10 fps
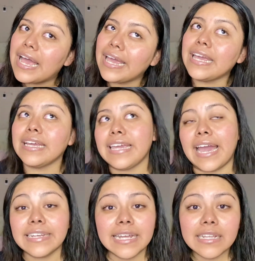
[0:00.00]
it
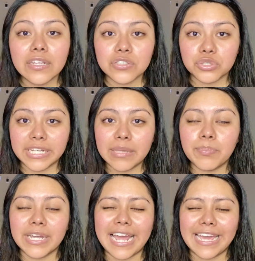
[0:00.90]
can get a little tricky,
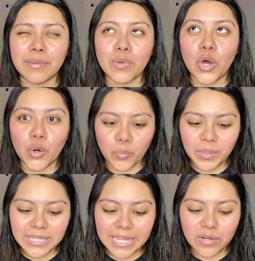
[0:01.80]
but I'm
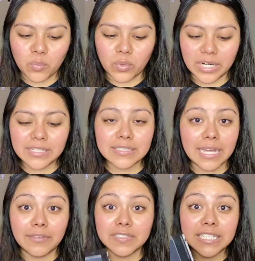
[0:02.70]
hoping that it works.
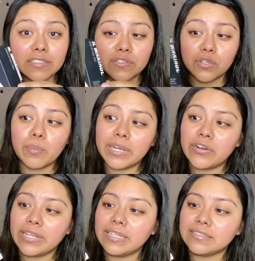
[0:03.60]
I've seen so many
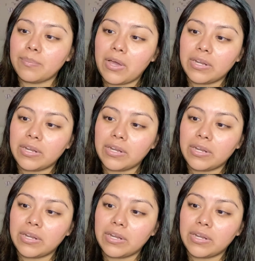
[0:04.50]
great things about